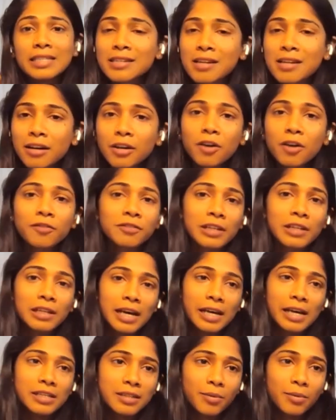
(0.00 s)
turn off the
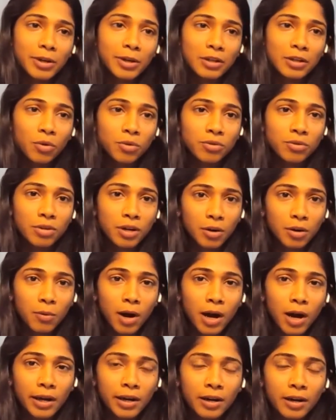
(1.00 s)
lights that we don't
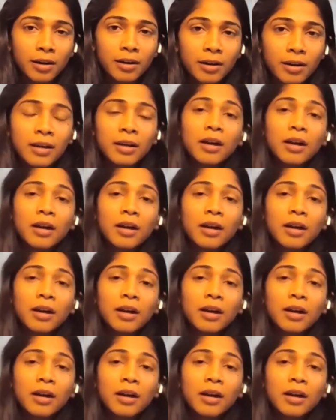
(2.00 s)
require,